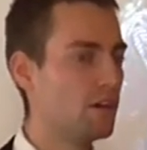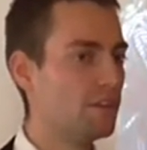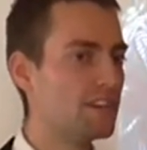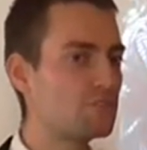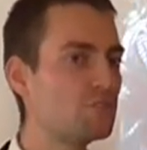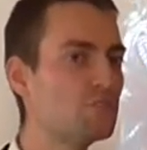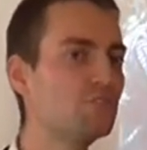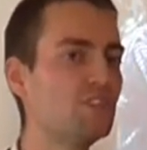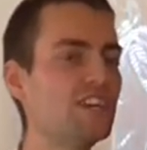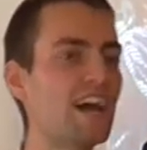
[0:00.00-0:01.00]
Now, do you
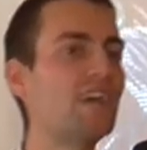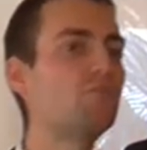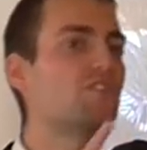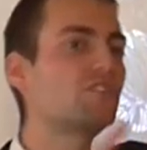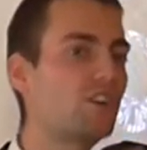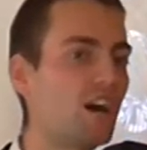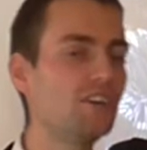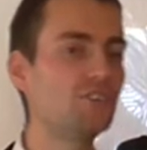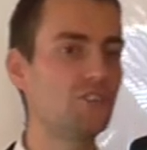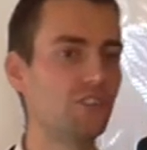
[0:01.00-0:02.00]
think I was
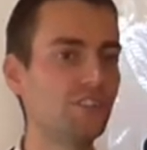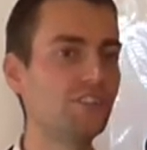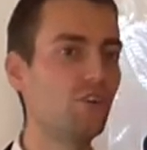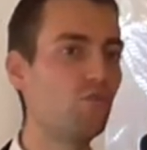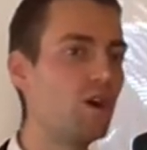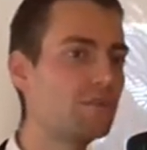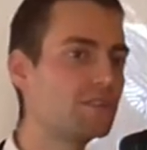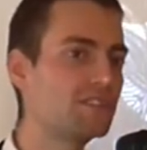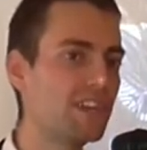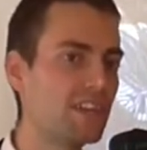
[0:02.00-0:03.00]
conscious of what
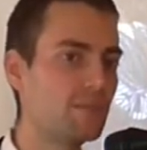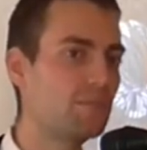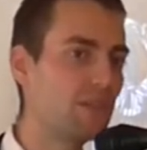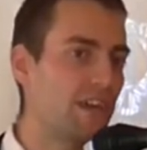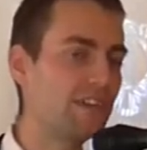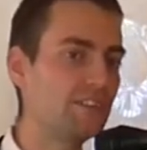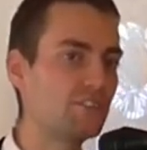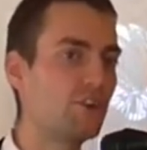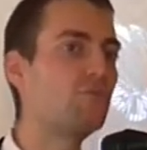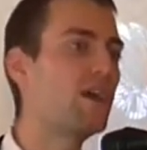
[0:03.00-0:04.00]
was taking place
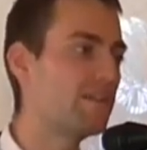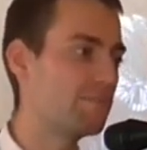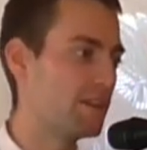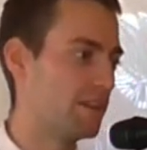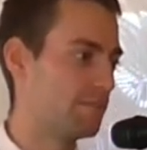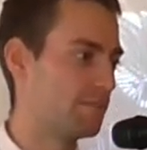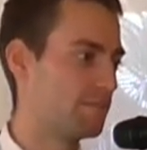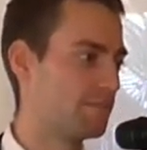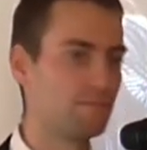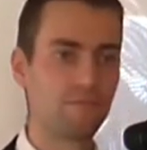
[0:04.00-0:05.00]
around me?
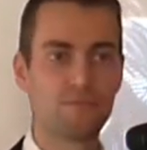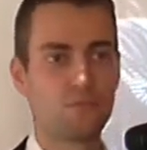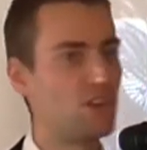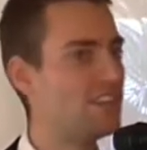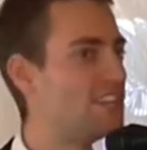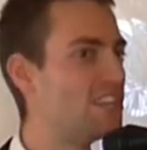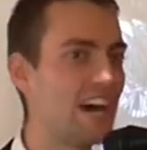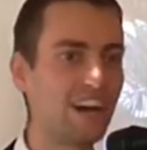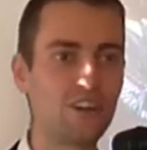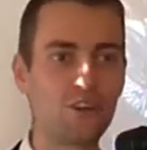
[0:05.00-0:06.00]

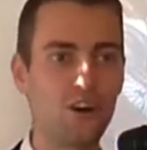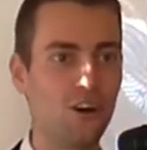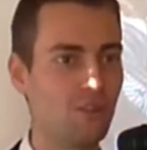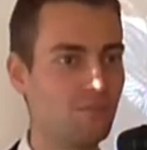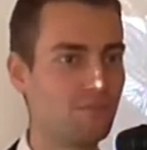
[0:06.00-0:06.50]
Not at all.